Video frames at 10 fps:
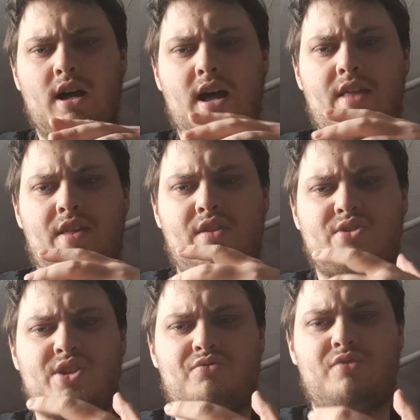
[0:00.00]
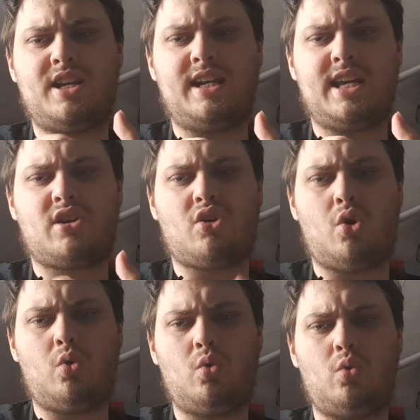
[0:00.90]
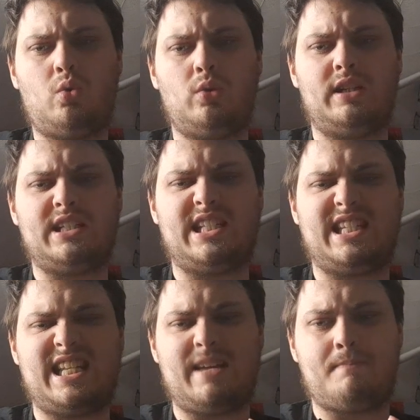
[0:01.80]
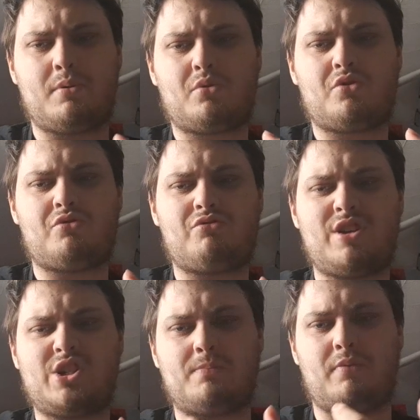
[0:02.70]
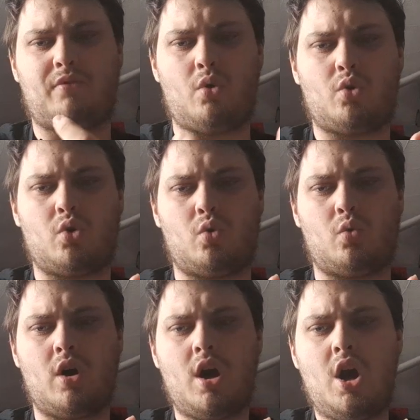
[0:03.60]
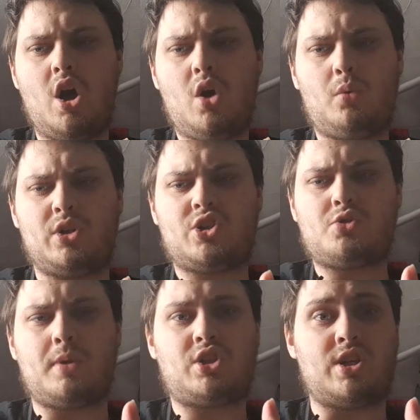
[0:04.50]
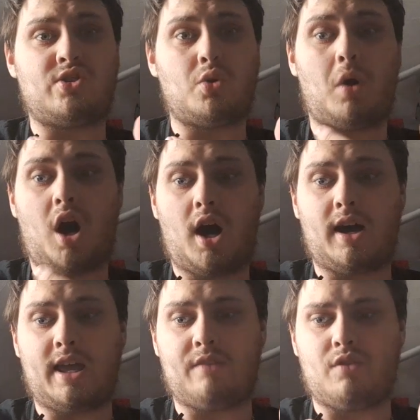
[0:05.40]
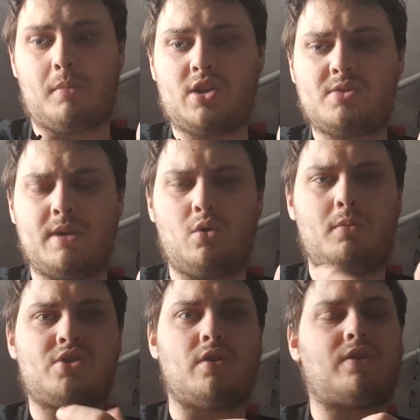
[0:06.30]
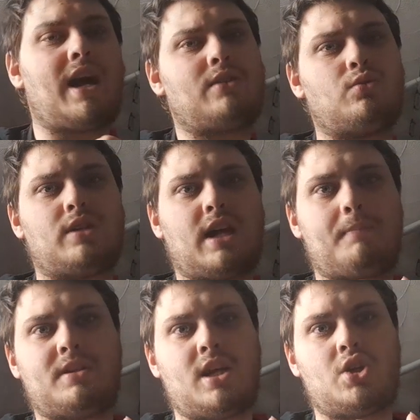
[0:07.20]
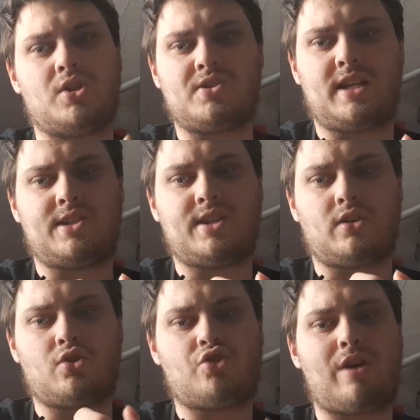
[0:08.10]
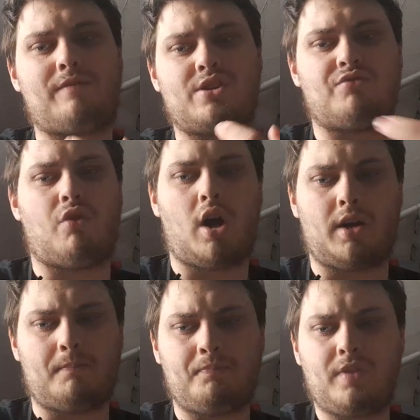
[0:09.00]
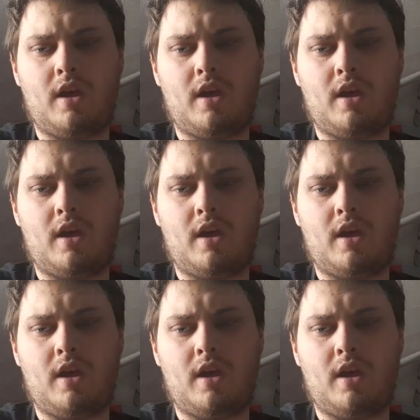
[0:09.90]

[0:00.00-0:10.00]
and then there's this really cool, deep, crisp vocal which switches to a high and reminds me almost of Cattle Decapitation's lead singer Travis Ryan.